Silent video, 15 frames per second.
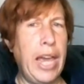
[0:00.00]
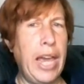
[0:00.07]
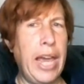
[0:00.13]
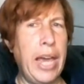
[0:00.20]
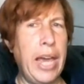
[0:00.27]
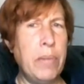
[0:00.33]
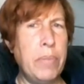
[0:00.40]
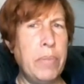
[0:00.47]

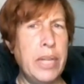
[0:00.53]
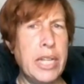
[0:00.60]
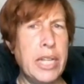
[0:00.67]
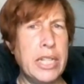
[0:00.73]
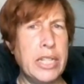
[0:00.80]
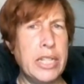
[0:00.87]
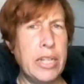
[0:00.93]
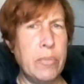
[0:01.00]

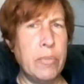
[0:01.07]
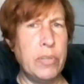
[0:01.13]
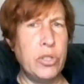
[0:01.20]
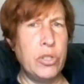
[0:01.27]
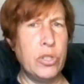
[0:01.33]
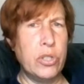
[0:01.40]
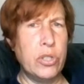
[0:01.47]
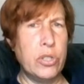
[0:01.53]
ambient
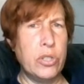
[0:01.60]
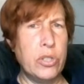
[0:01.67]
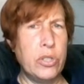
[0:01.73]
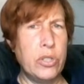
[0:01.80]
temperatures,